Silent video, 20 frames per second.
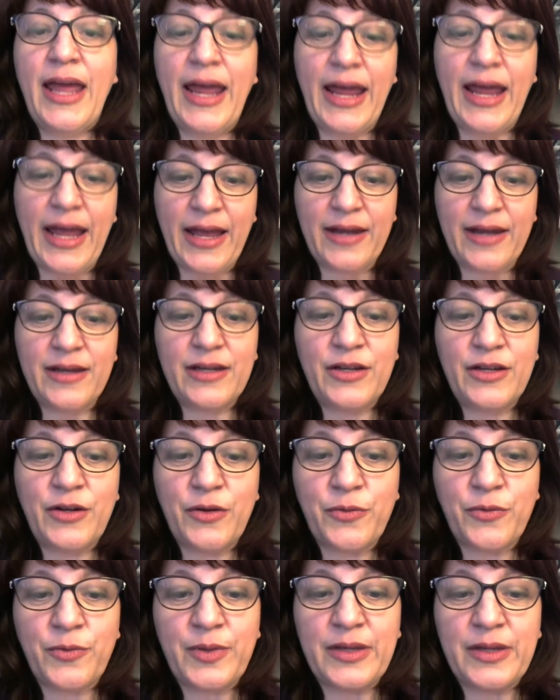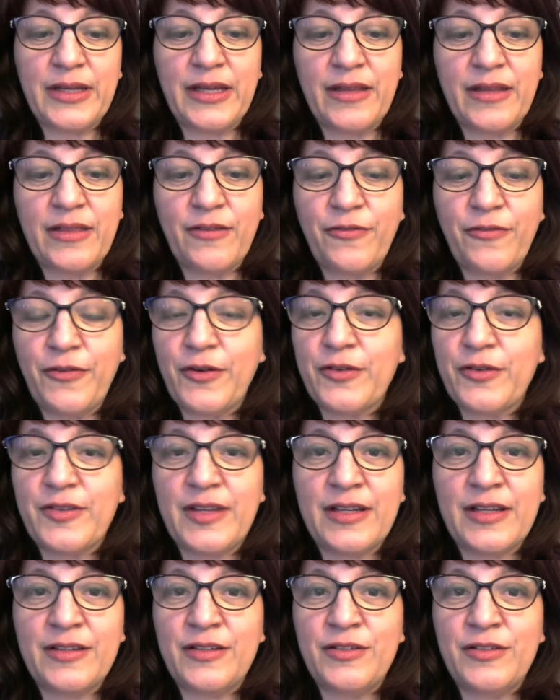And, really the first
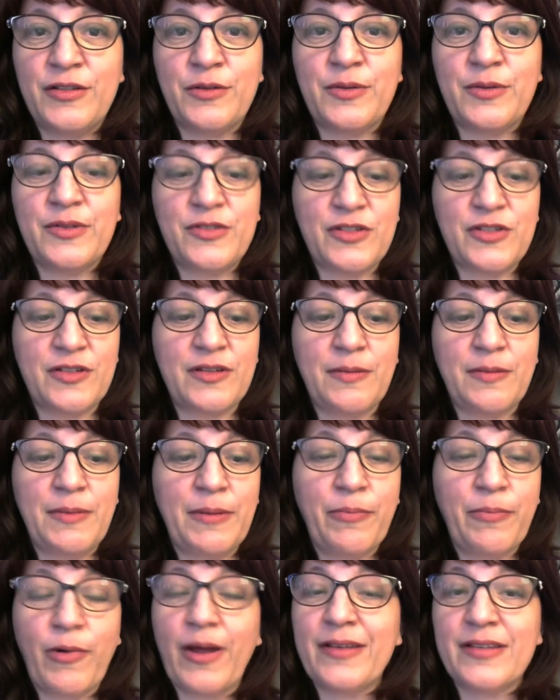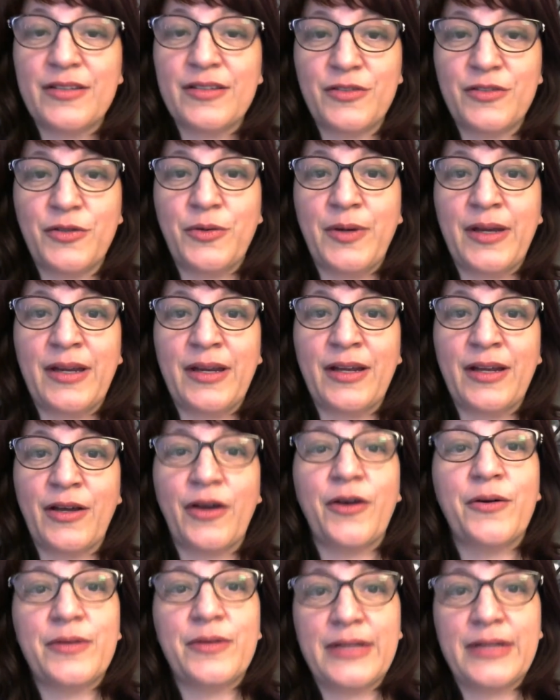thing to do is just to be present to it and
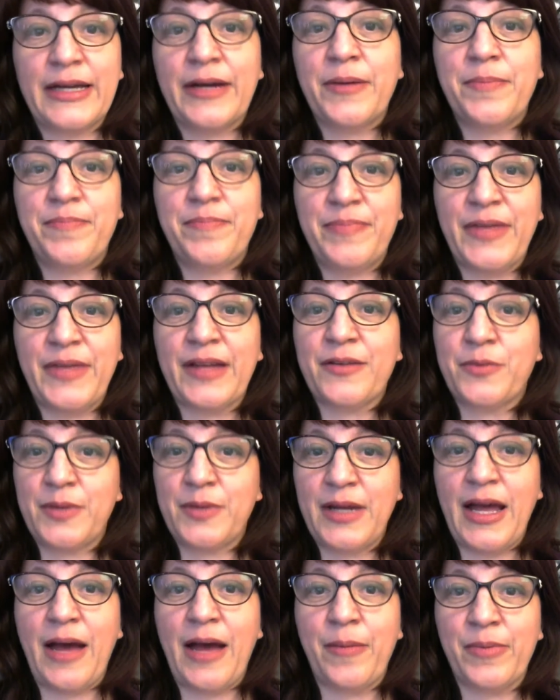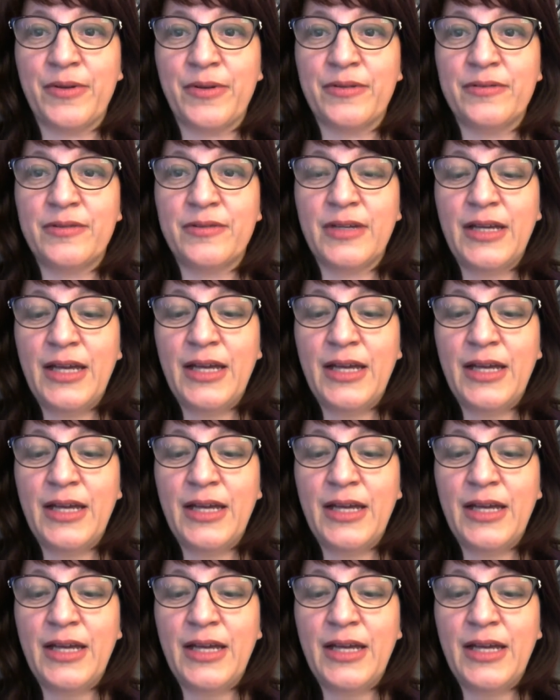go, yep, that's what happened.